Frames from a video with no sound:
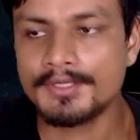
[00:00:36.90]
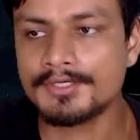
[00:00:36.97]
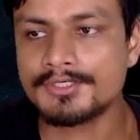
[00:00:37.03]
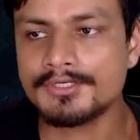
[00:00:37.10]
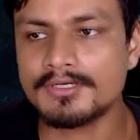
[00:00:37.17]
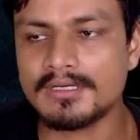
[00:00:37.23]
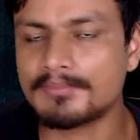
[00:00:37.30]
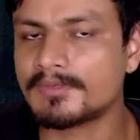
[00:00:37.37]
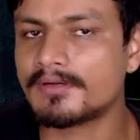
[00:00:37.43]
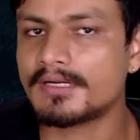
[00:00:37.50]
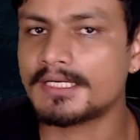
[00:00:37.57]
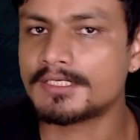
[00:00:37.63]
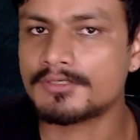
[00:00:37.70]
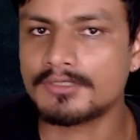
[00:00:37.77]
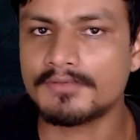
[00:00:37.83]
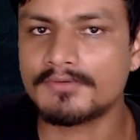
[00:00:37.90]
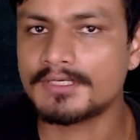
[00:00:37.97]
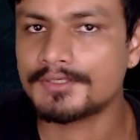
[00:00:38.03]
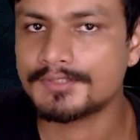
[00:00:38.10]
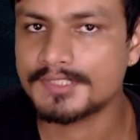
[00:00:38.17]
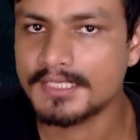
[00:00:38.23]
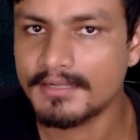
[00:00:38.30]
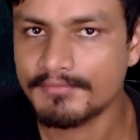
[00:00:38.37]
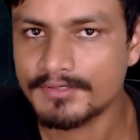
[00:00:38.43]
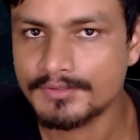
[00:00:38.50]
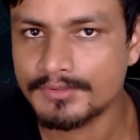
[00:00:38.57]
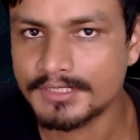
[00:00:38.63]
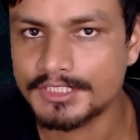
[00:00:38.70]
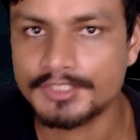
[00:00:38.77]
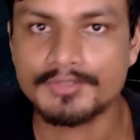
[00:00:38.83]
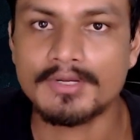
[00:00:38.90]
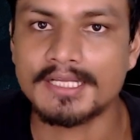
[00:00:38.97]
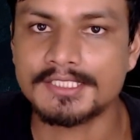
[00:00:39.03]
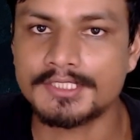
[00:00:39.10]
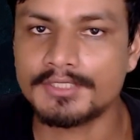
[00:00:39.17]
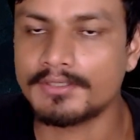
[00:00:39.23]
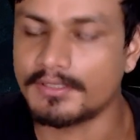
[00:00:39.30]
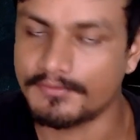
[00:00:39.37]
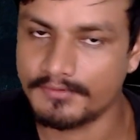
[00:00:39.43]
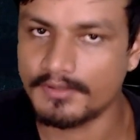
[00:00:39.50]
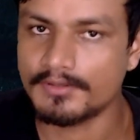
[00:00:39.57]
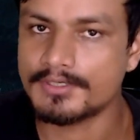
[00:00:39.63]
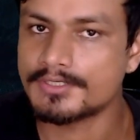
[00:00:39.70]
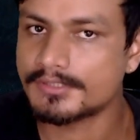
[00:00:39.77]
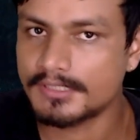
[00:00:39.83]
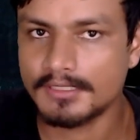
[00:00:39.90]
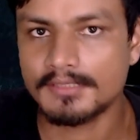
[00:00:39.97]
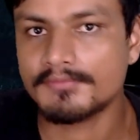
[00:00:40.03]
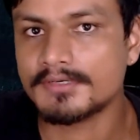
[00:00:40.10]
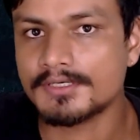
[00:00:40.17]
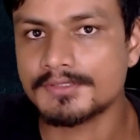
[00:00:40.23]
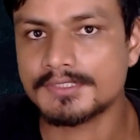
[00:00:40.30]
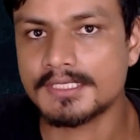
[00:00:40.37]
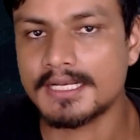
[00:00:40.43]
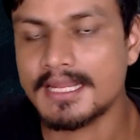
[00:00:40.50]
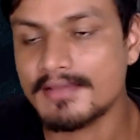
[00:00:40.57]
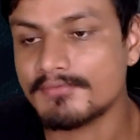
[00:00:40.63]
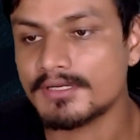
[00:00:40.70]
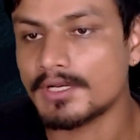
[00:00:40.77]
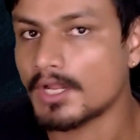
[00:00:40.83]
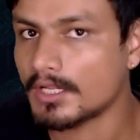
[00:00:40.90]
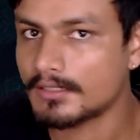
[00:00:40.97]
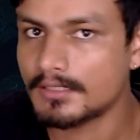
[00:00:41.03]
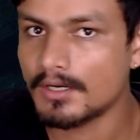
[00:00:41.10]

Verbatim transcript: you should upgrade to the Windows 11 22H2 if you're using the Windows 11,